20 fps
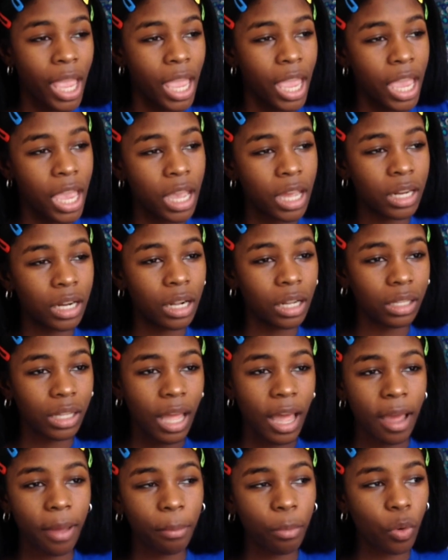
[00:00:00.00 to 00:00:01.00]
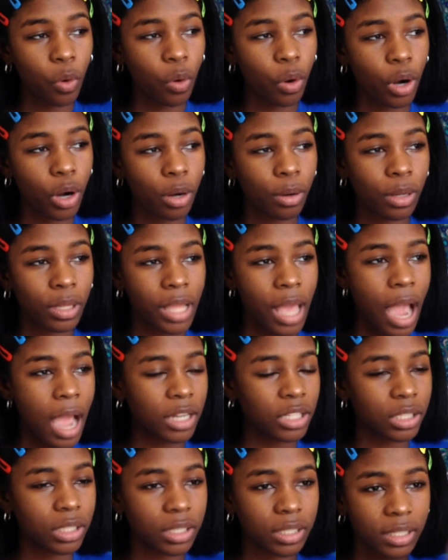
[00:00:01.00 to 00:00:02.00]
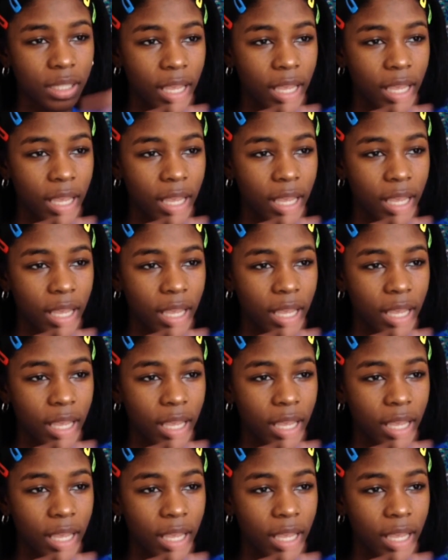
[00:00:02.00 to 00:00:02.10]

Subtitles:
and a lot more that I just